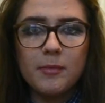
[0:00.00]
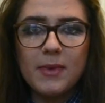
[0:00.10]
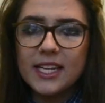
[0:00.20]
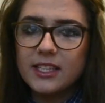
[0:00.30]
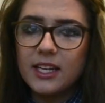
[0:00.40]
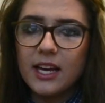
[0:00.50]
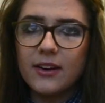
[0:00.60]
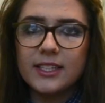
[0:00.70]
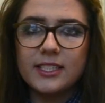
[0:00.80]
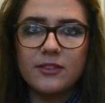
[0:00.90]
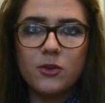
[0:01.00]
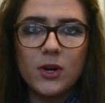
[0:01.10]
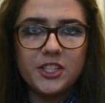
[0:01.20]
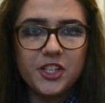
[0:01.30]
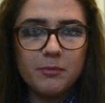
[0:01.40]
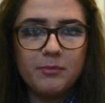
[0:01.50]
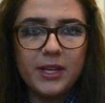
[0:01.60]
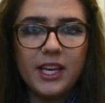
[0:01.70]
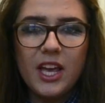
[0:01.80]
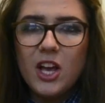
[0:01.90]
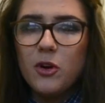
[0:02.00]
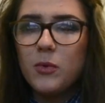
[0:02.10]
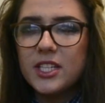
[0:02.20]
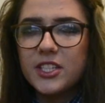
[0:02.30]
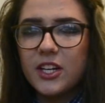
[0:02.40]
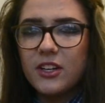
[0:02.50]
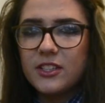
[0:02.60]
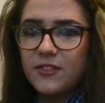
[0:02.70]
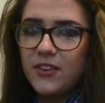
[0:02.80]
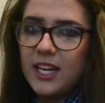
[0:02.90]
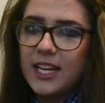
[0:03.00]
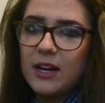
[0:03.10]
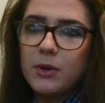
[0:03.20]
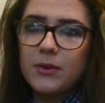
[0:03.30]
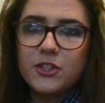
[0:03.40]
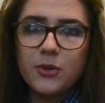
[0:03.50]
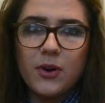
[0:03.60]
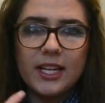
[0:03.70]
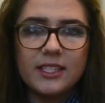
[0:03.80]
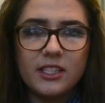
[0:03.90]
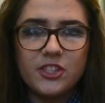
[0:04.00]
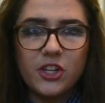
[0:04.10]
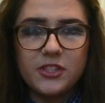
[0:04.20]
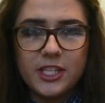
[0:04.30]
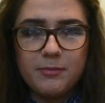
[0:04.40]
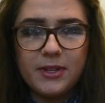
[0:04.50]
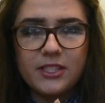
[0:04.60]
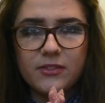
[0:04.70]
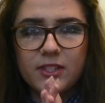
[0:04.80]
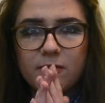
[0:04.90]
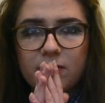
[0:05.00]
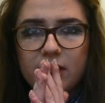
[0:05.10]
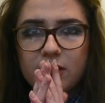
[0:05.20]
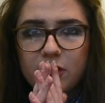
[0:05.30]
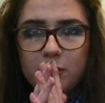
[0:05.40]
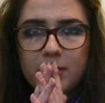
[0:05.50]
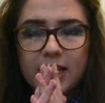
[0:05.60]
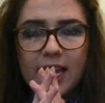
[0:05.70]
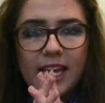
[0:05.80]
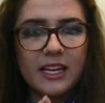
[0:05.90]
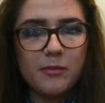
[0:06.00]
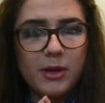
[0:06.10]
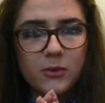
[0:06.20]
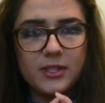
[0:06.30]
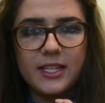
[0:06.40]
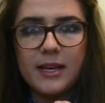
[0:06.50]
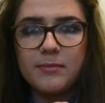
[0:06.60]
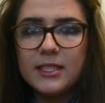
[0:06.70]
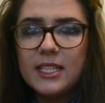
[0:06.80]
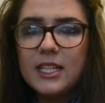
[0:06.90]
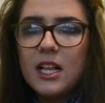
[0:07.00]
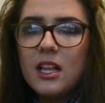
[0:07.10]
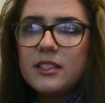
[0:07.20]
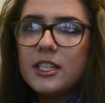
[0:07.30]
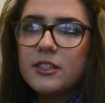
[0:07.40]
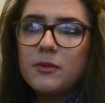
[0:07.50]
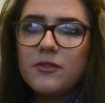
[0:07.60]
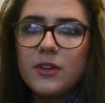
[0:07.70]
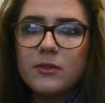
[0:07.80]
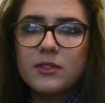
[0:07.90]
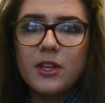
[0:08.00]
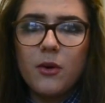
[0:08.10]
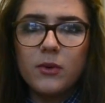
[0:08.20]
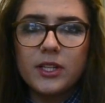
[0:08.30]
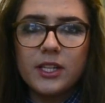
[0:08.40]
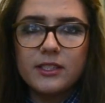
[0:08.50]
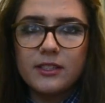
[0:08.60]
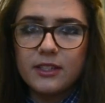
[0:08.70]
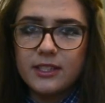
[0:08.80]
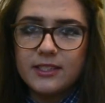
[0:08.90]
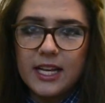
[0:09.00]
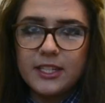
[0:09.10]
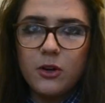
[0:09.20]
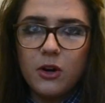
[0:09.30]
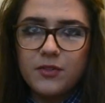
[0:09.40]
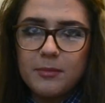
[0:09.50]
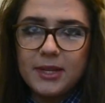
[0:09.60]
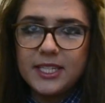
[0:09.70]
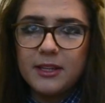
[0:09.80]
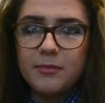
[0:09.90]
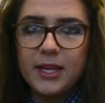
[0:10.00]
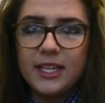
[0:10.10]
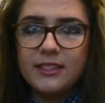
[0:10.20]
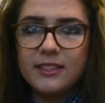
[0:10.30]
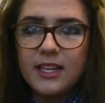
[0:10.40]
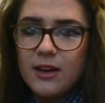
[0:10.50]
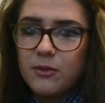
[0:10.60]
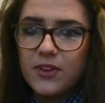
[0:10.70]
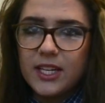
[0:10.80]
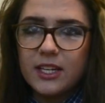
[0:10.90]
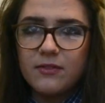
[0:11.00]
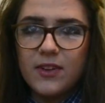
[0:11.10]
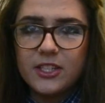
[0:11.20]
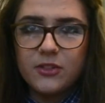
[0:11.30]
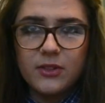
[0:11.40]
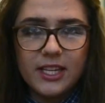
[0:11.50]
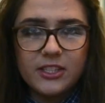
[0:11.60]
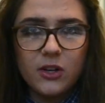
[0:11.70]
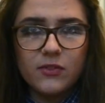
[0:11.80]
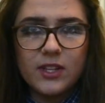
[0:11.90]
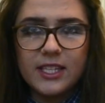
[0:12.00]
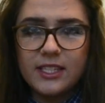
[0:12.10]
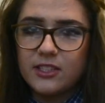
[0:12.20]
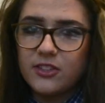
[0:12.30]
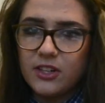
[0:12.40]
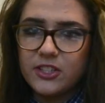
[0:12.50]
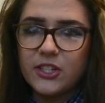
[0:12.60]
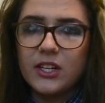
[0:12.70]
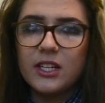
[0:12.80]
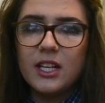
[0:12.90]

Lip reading: made the narrative quite jumpy, which connotes the feeling that we were trying to show snippets of something to communicate and appeal to them. This reveals the audience's understanding of our media piece within the conventional nature of the teaser structure,